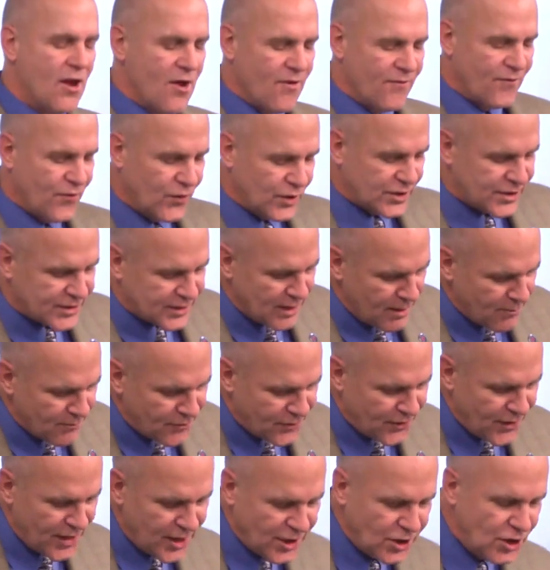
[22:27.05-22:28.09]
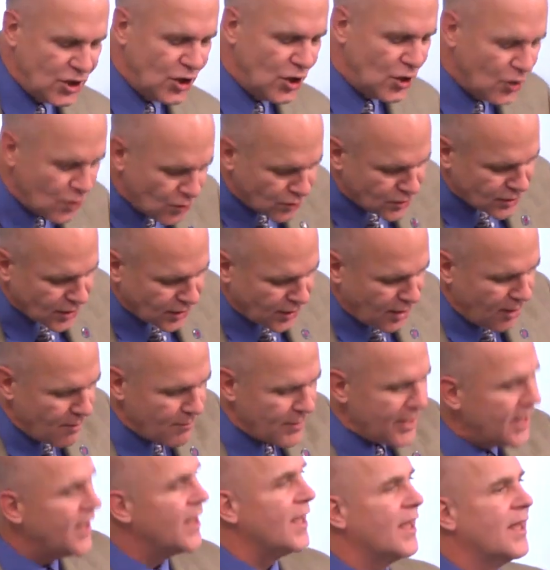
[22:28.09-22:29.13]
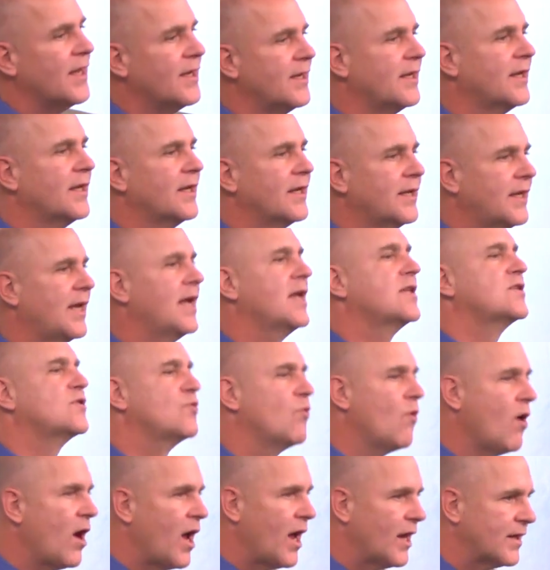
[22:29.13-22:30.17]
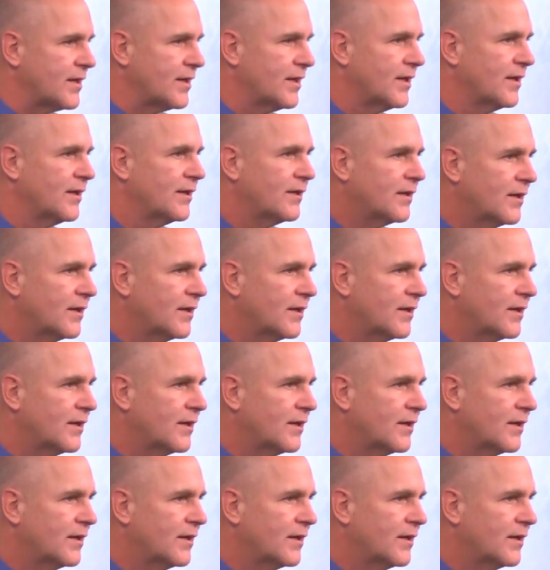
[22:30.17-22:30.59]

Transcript: For something new to come in, guess what?